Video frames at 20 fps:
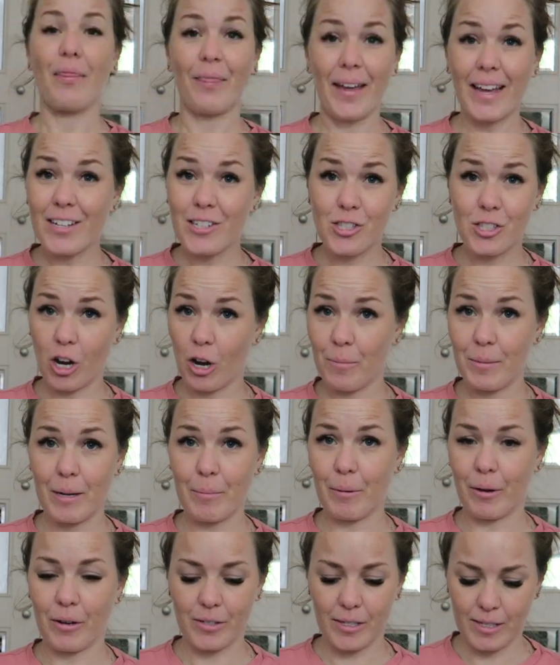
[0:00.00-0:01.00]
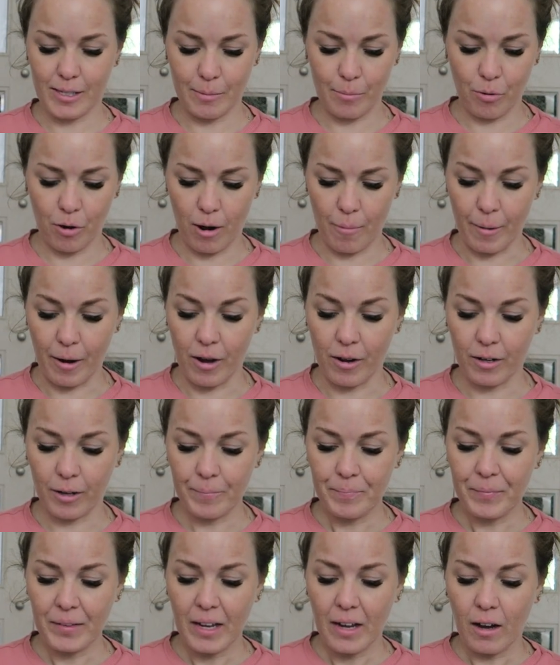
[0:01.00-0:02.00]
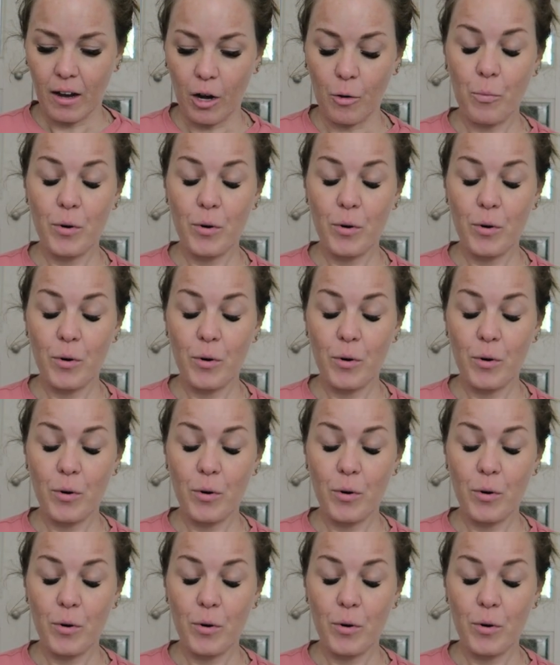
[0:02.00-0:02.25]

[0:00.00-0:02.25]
They had so many baskets in Primark. I